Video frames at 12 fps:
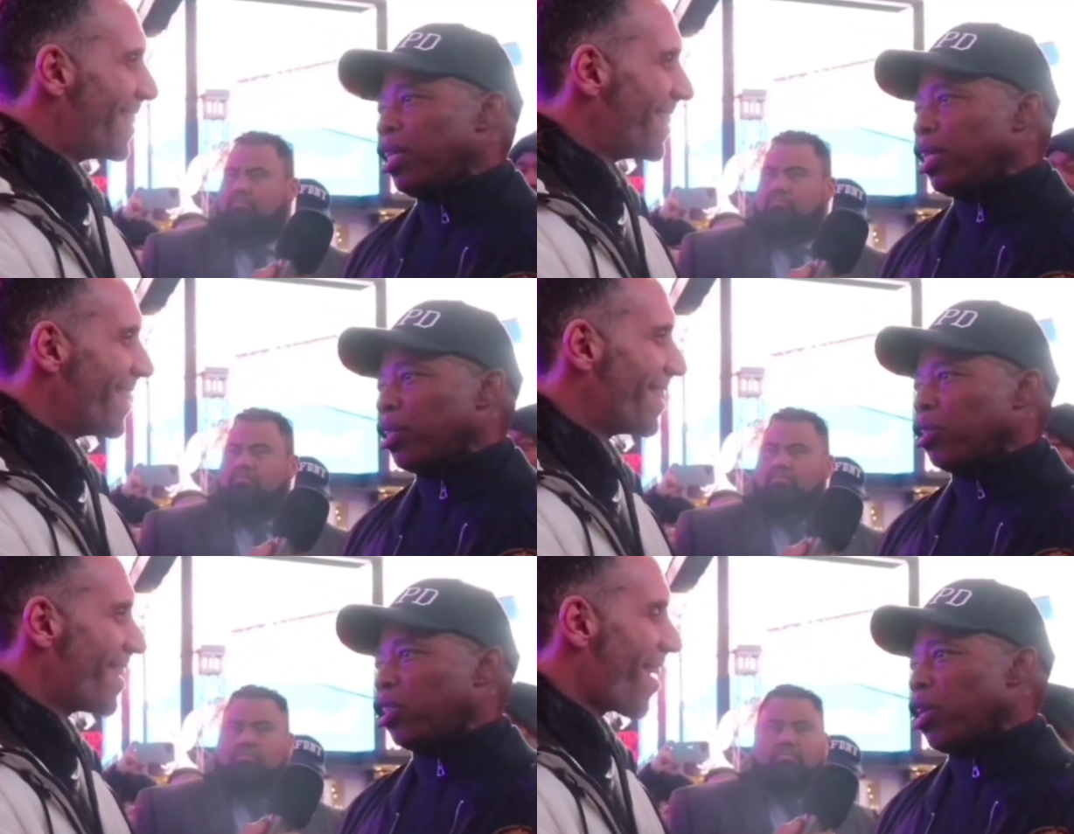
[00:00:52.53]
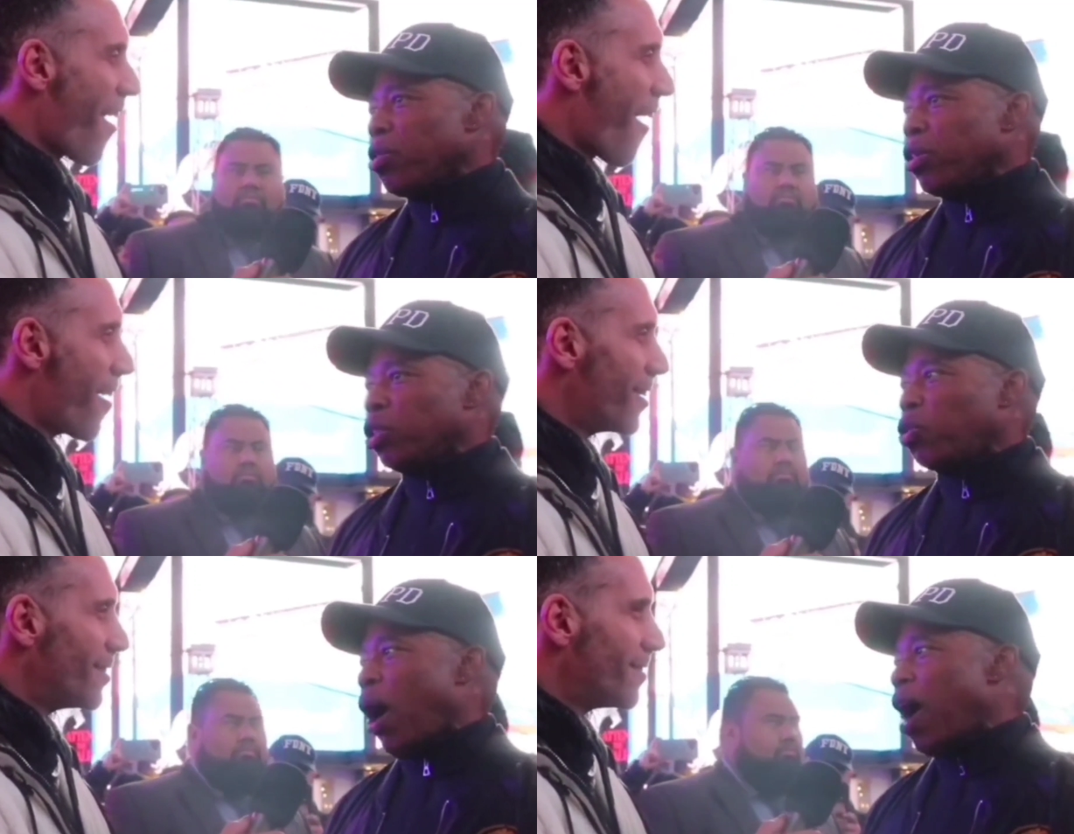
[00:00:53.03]
Speaker 1: continue to
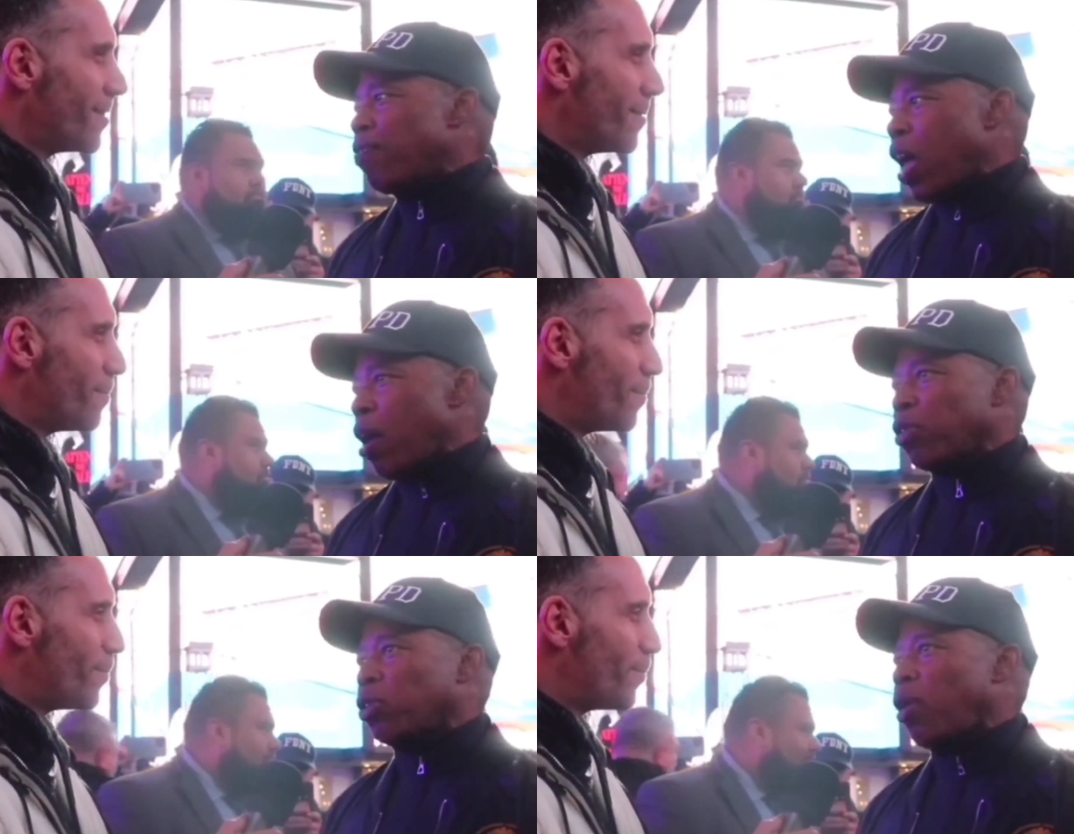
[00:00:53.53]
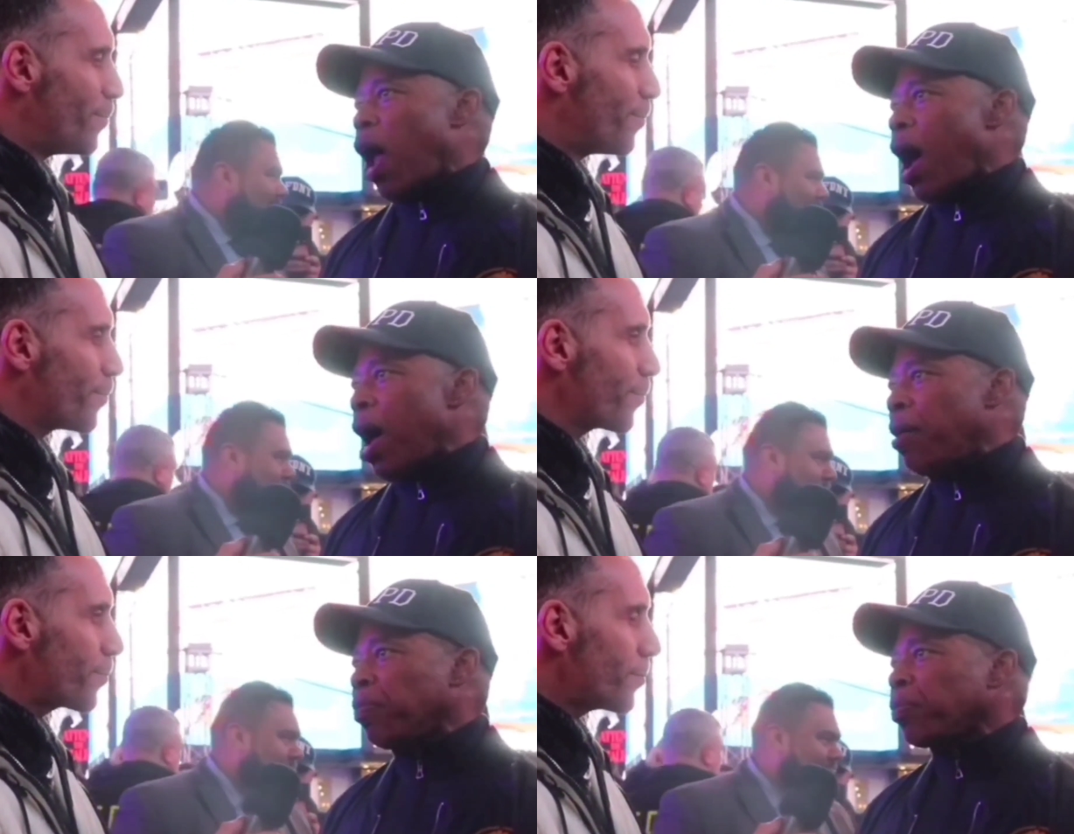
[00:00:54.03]
drive down
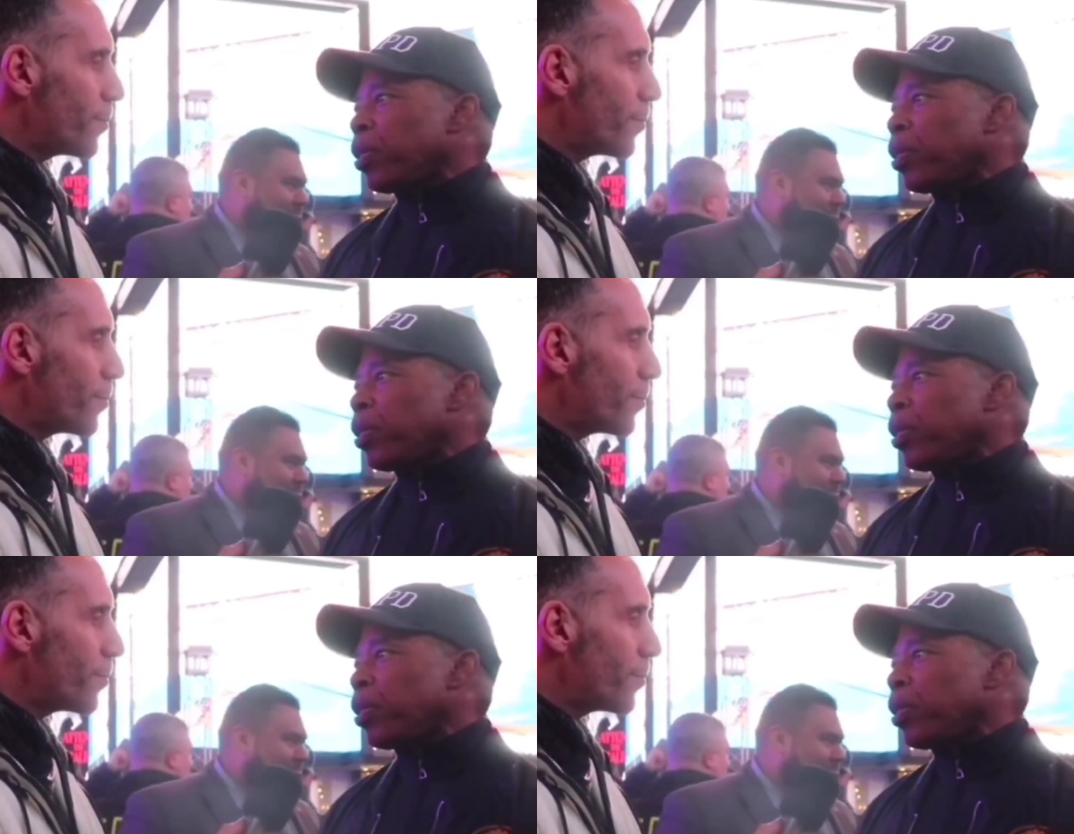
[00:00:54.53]
crime,